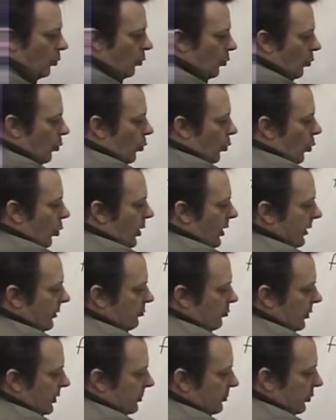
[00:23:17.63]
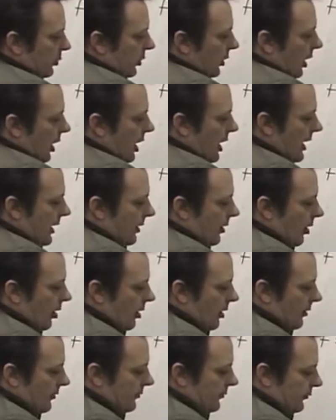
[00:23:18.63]
When we plot
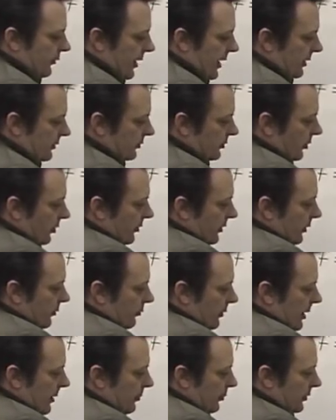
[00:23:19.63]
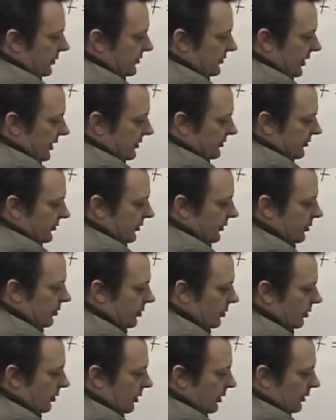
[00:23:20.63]
our vector that represents the
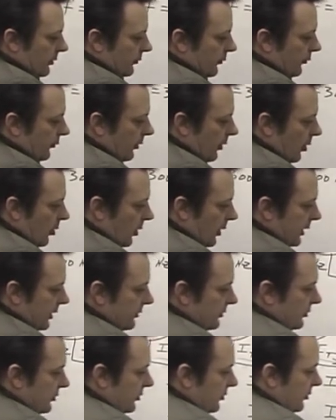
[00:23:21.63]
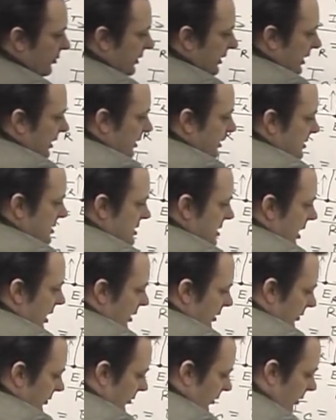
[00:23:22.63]
current flowing to the
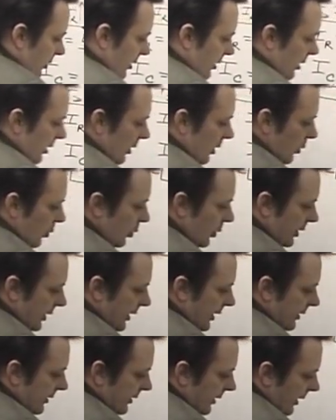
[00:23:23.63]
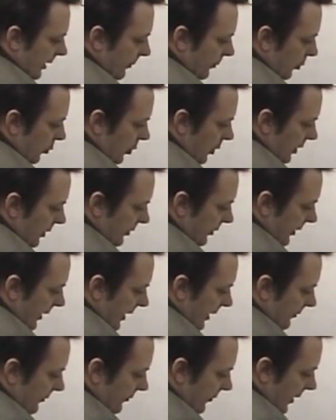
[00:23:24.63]
inductor, we end up with
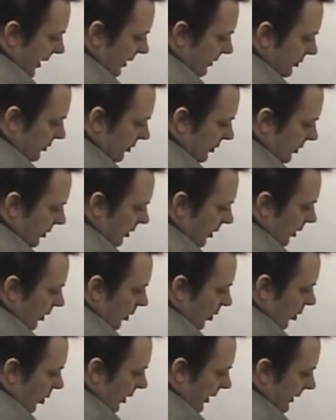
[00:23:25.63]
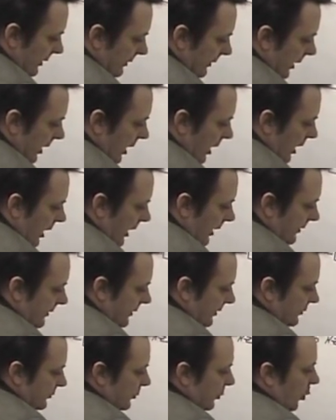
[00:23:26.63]
a vector or a line
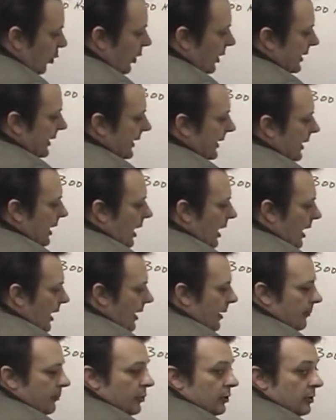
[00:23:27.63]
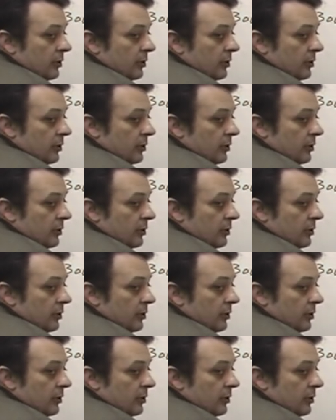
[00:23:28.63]
that's pointing up.